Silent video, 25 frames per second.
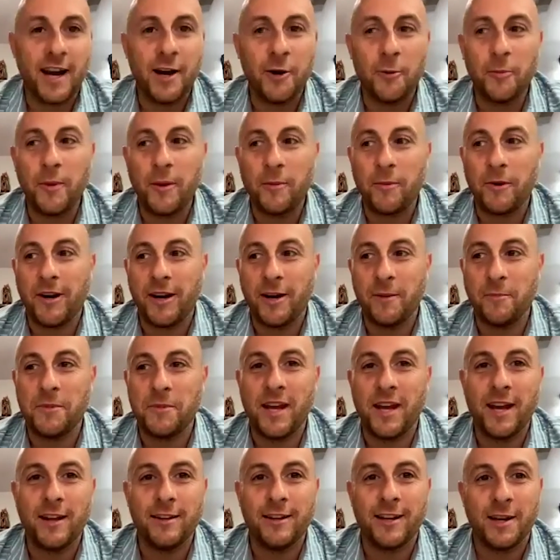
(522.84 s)
remember him
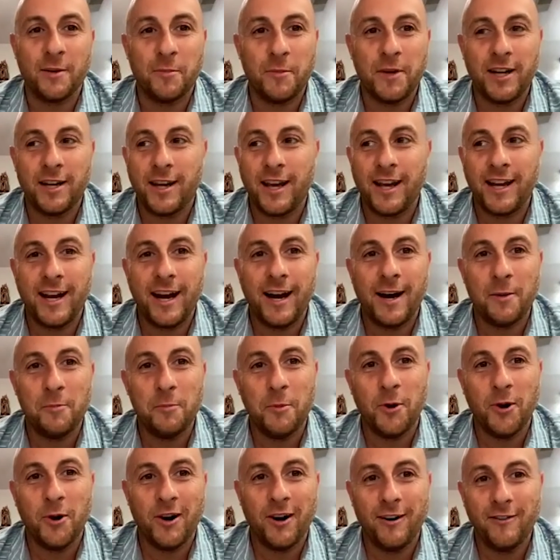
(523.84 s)
yelling at me to get out
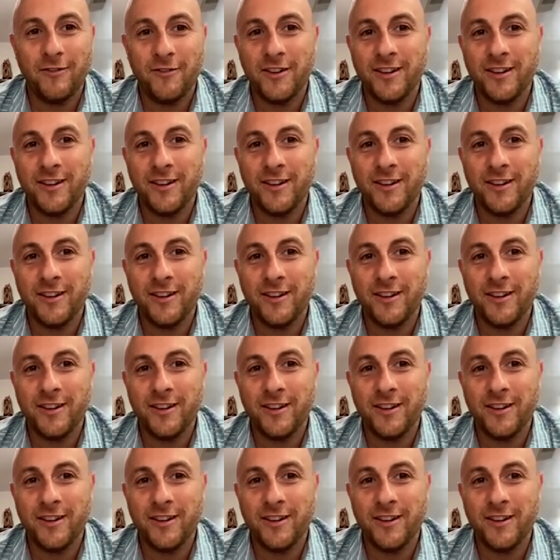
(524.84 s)
more often